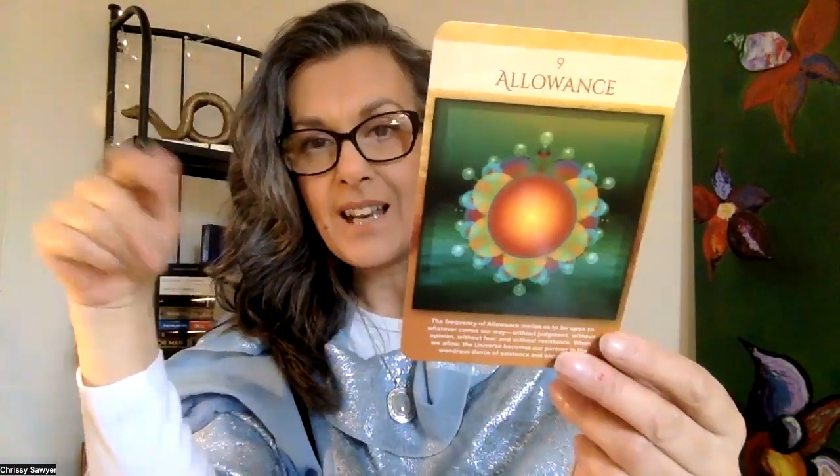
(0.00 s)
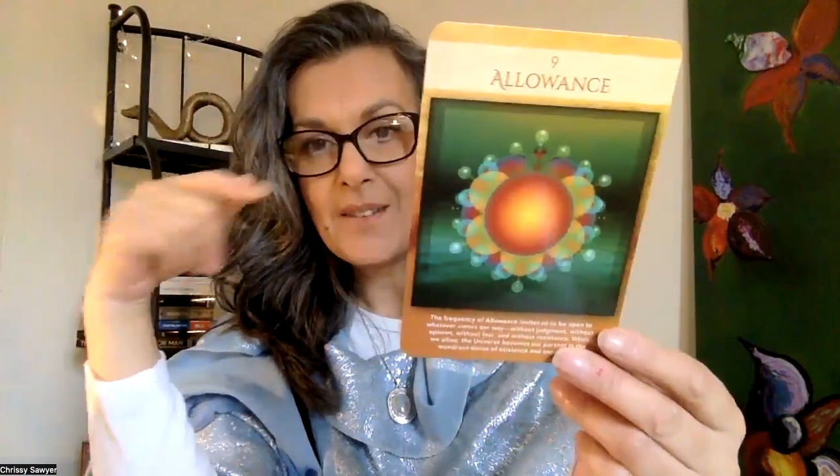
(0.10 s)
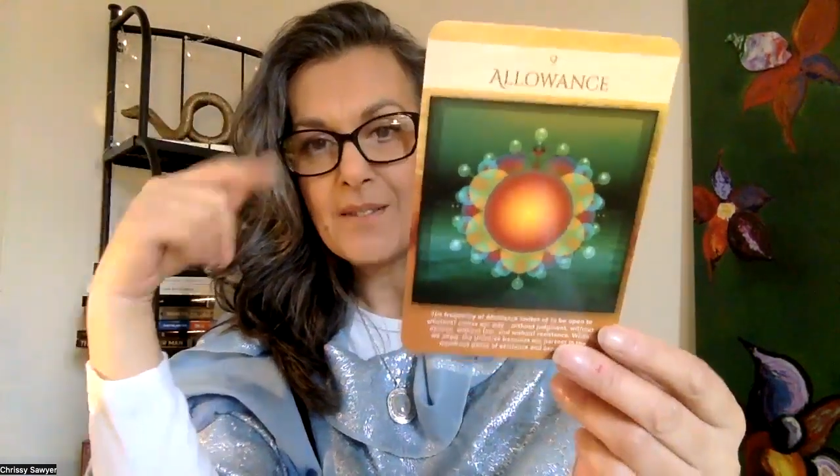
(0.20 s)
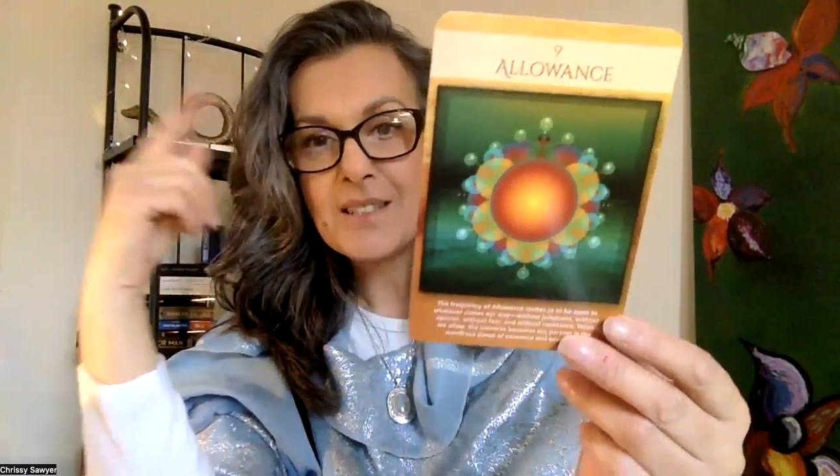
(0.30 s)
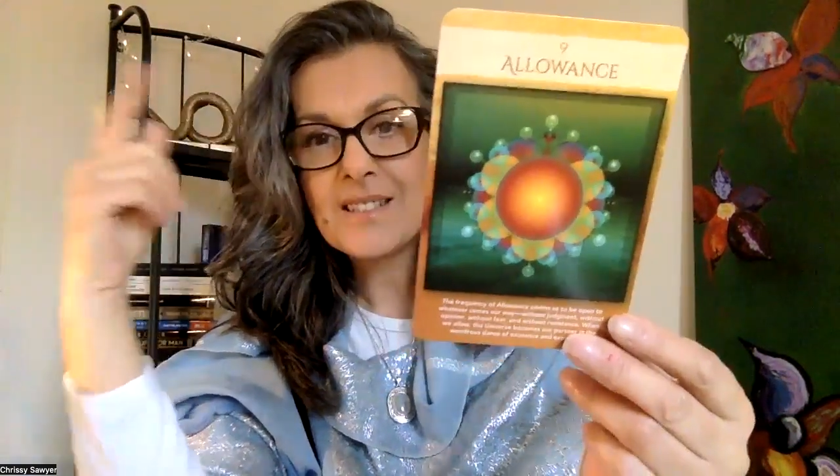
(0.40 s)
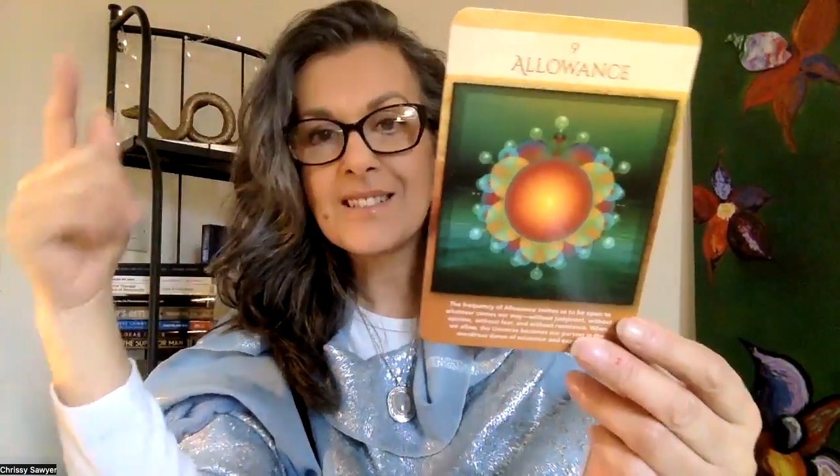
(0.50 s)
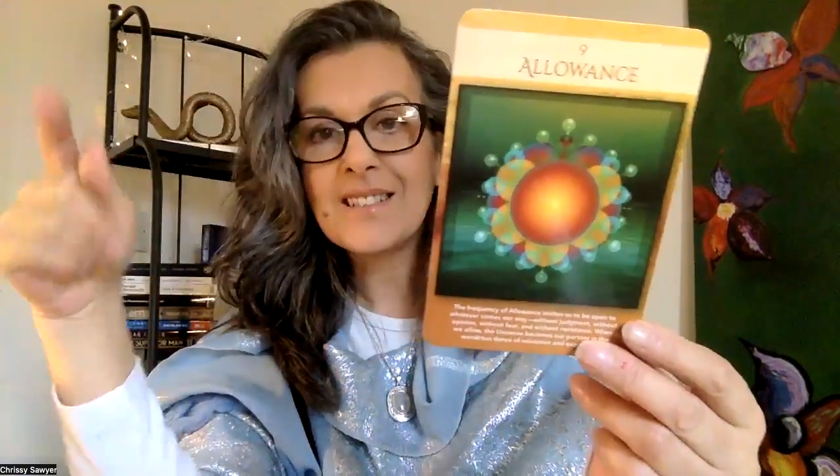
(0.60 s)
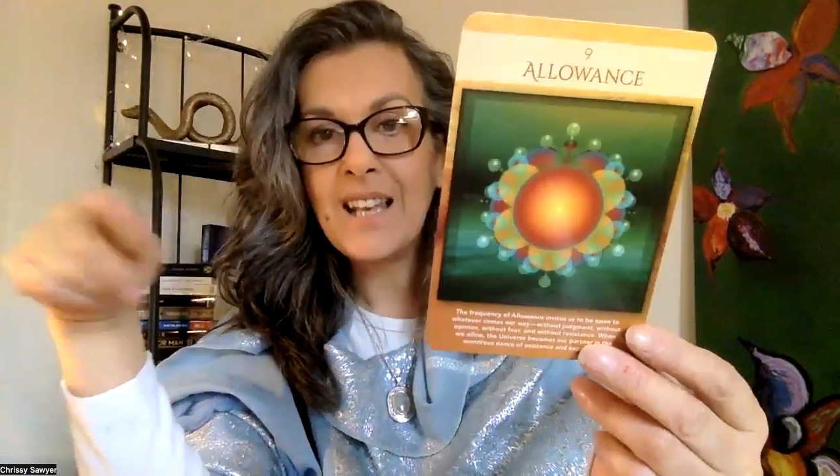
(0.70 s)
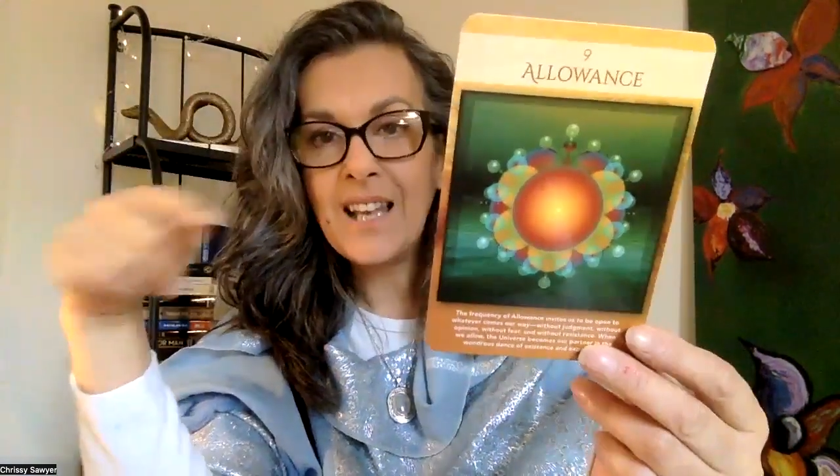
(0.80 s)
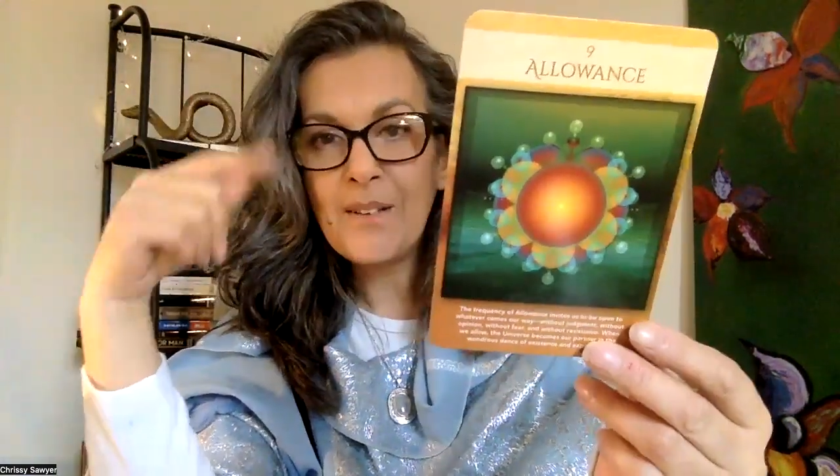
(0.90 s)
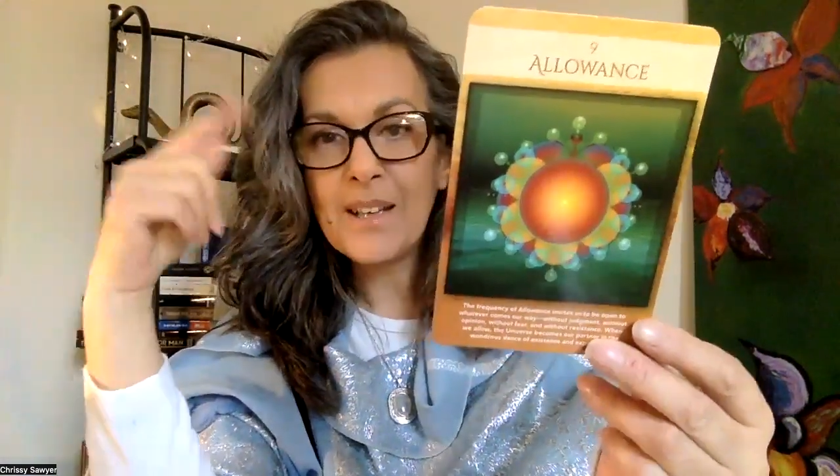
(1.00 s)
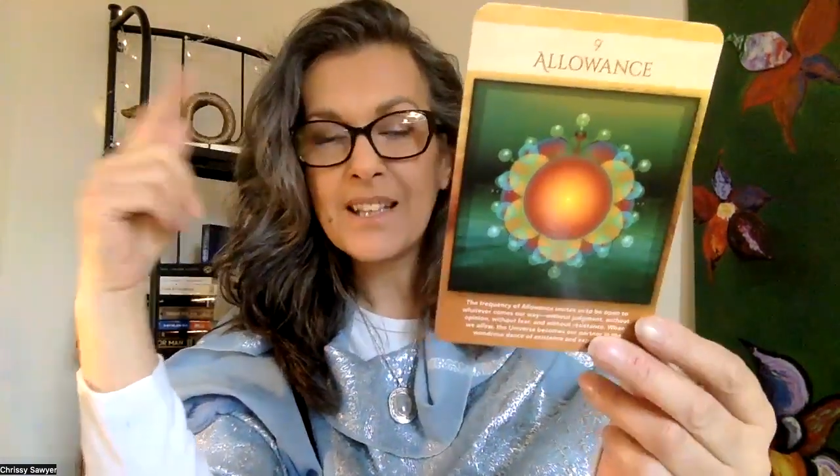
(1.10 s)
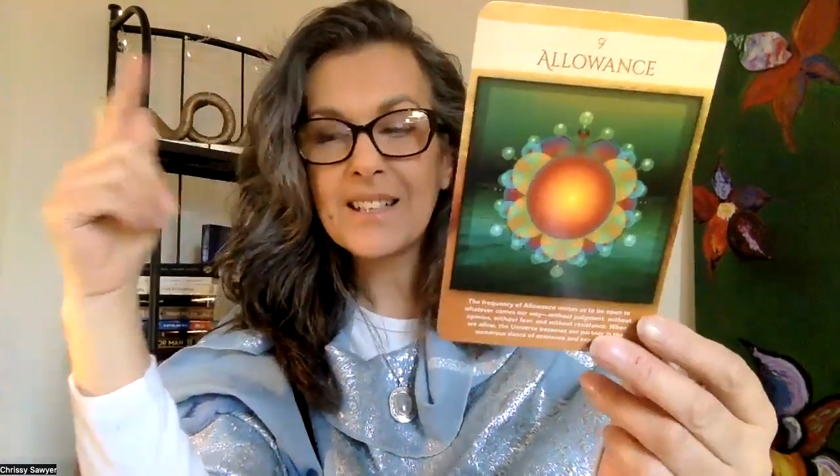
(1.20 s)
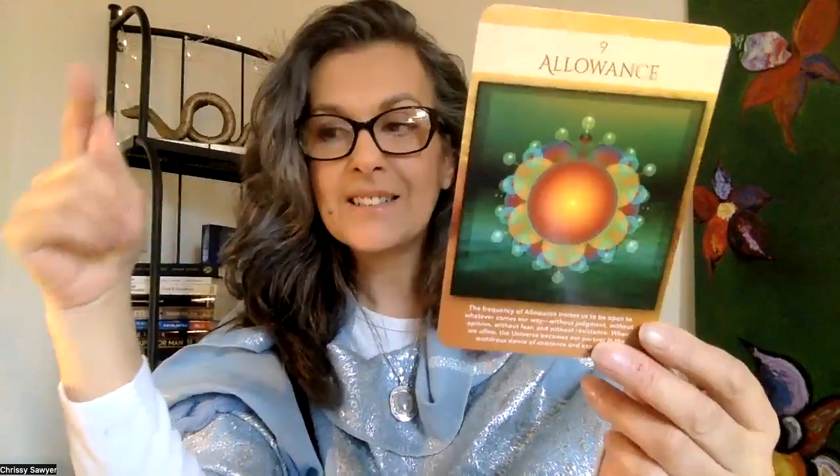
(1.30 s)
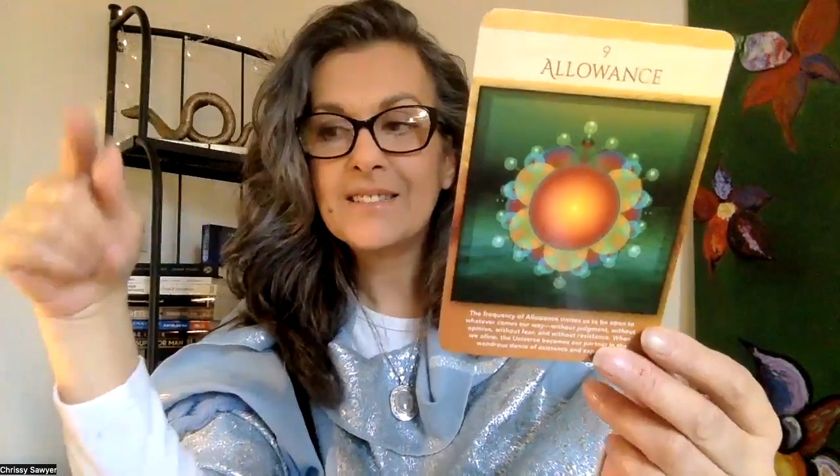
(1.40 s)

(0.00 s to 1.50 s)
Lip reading: allowance, allowing.